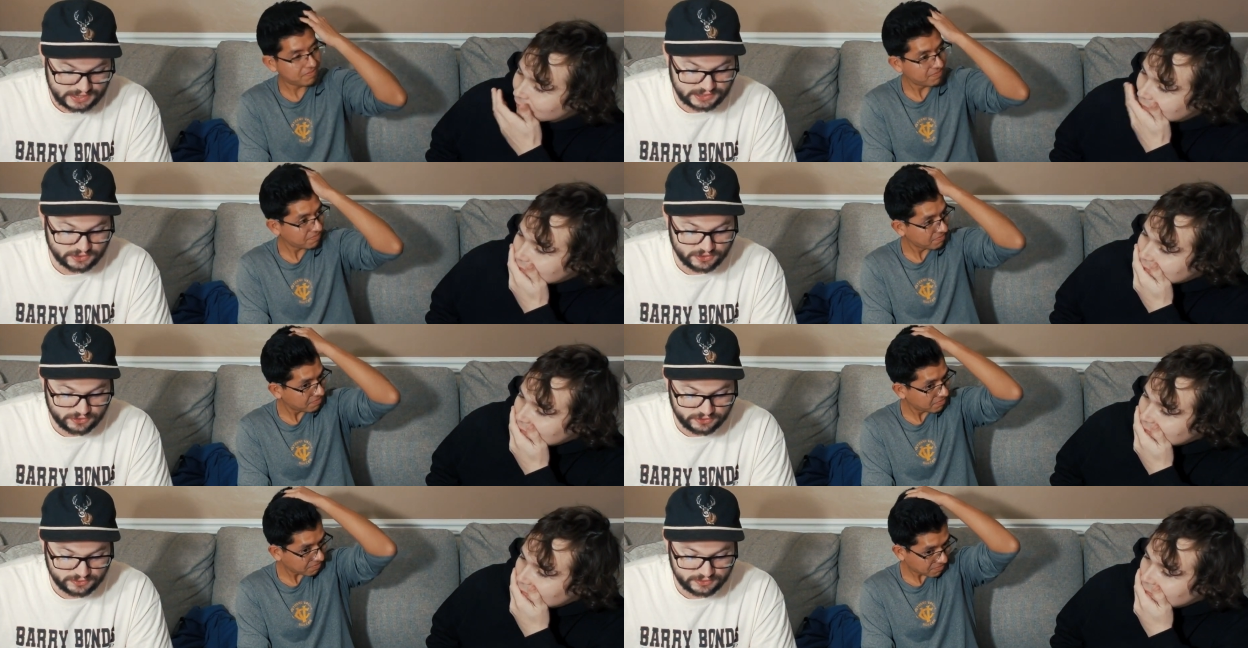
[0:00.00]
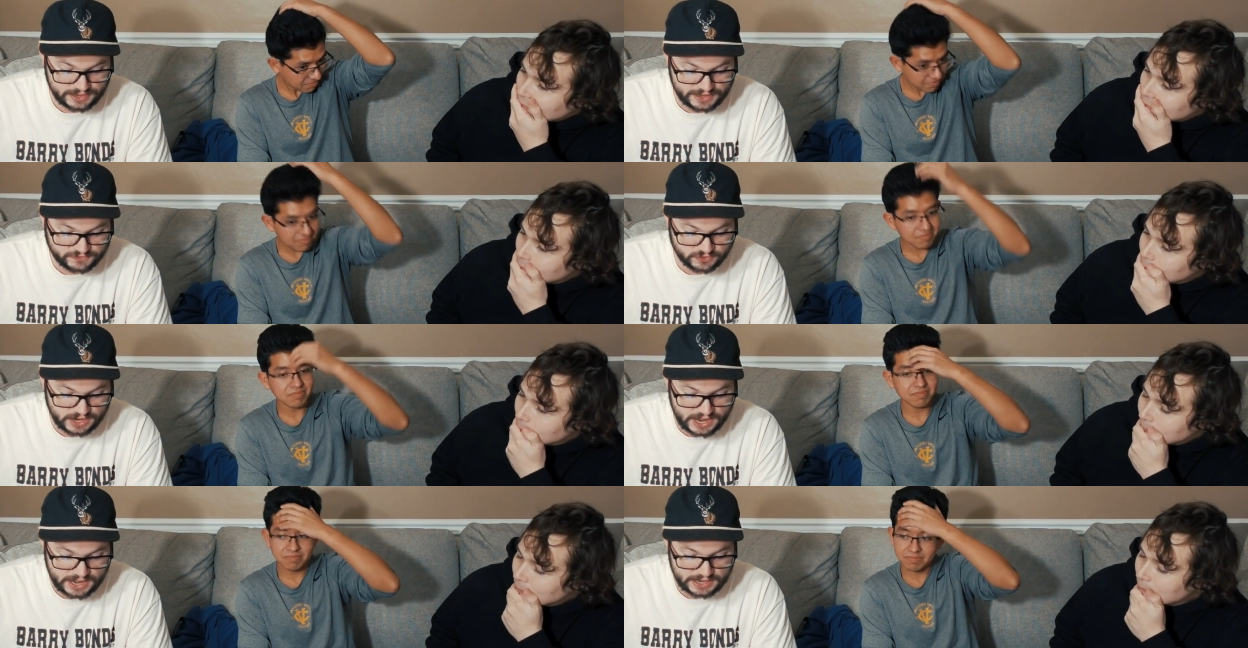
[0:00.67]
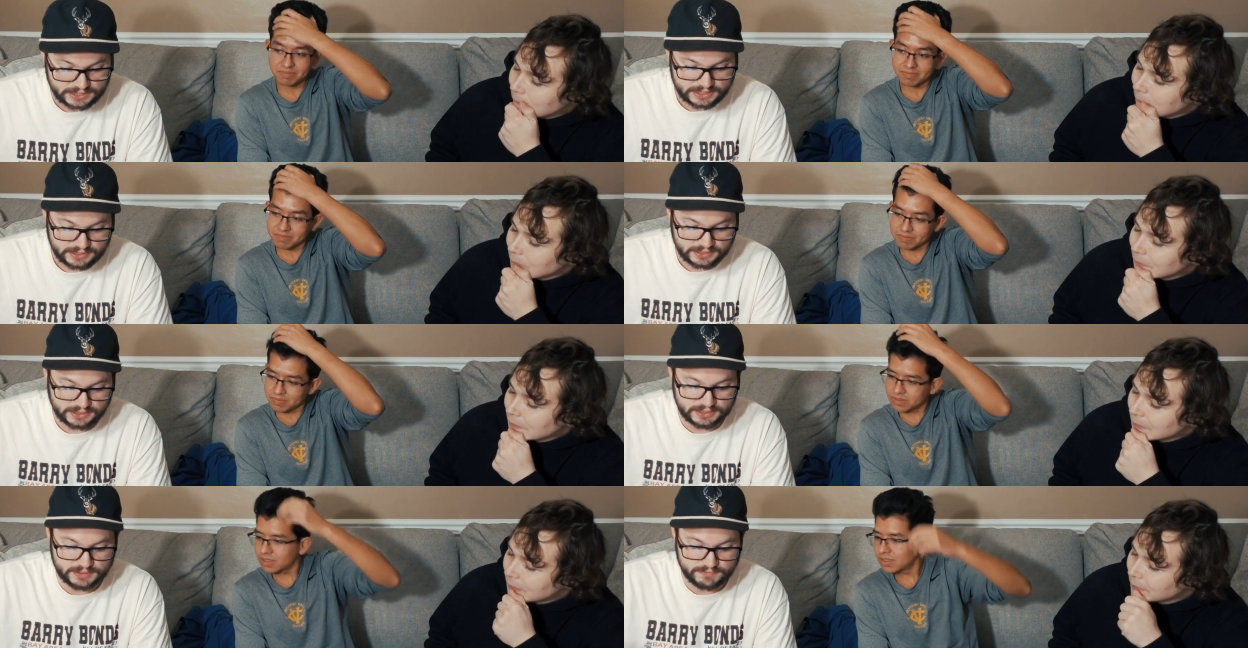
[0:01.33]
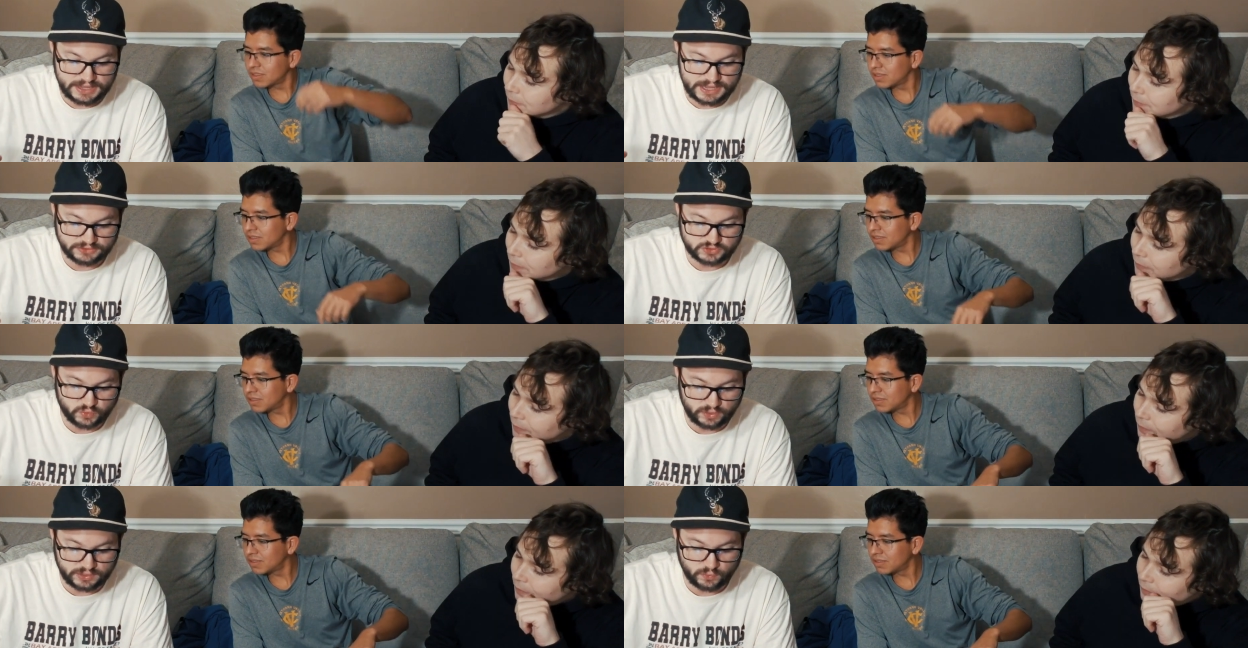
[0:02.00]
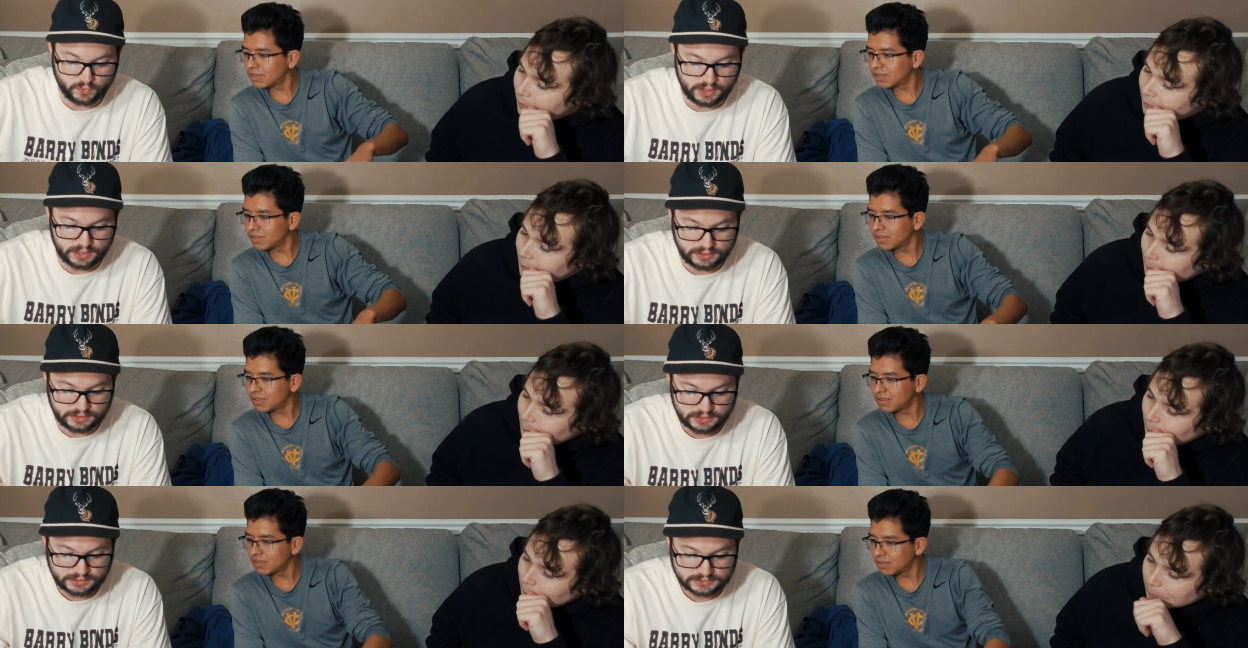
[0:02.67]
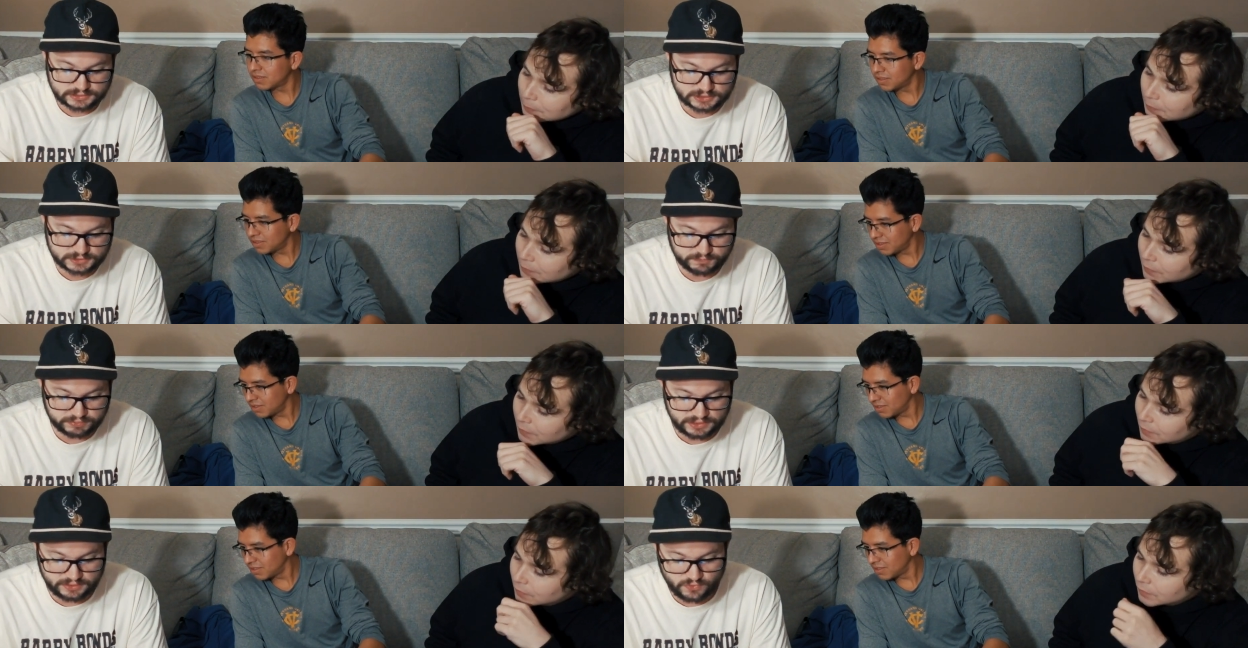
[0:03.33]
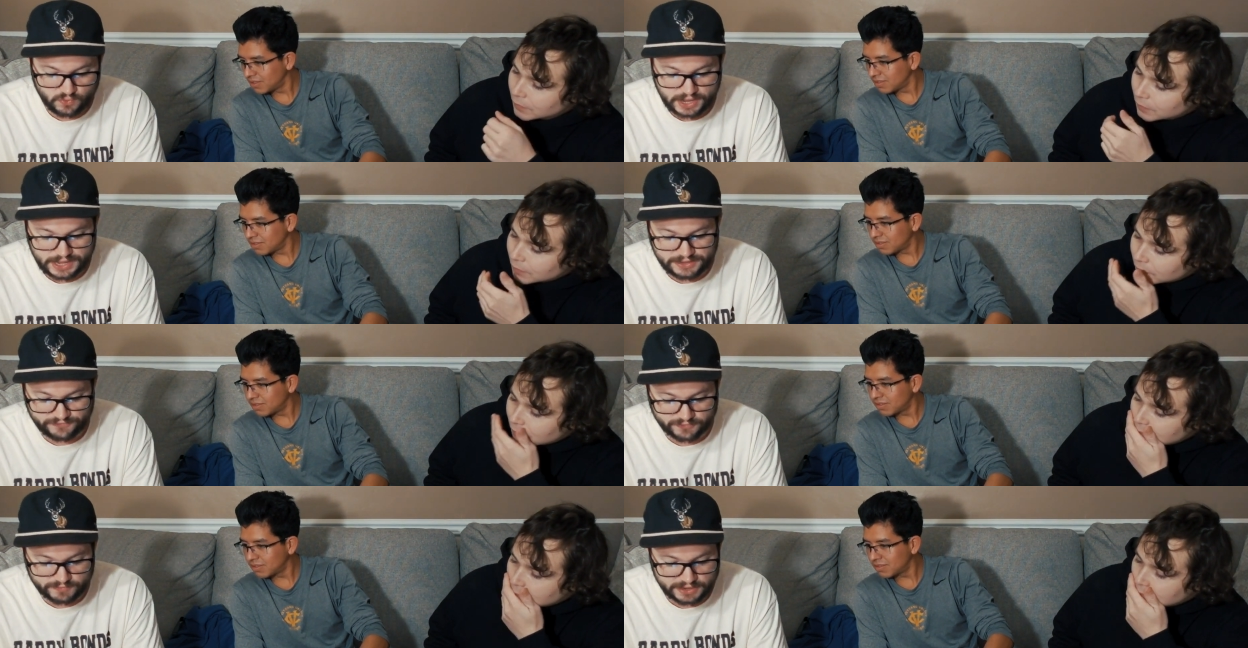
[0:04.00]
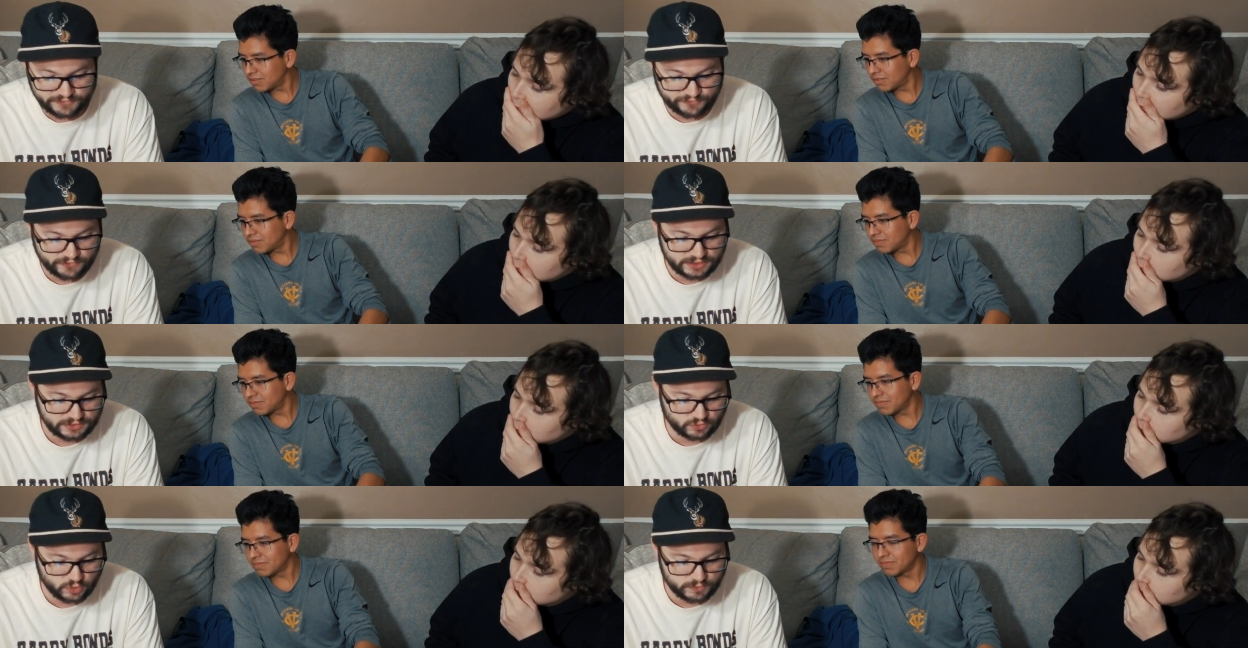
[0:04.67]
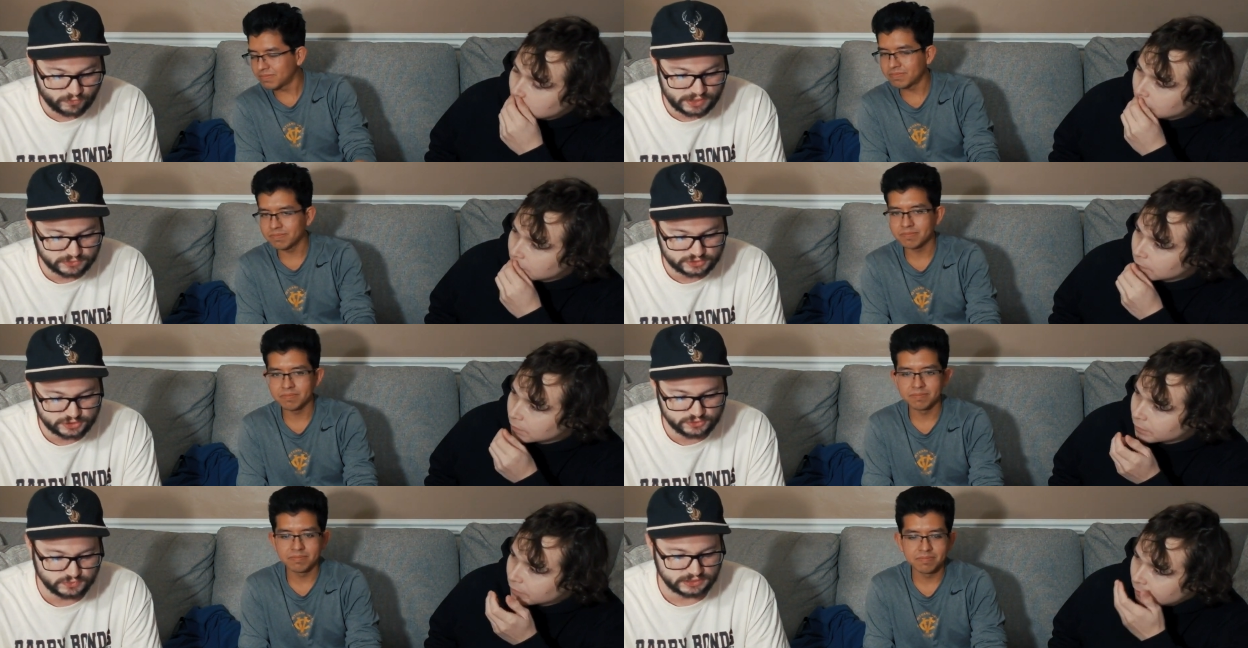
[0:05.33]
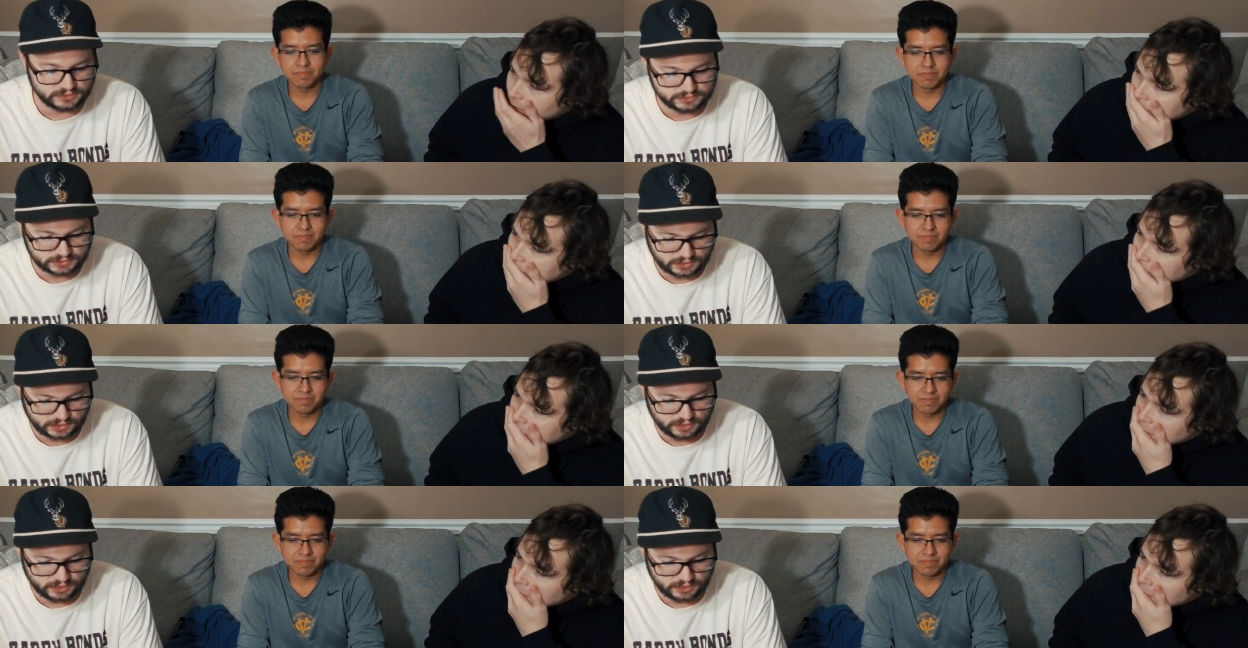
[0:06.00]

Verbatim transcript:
Speaker 1: Hey all! After I, uh, male twenty one split away from my friend group around two years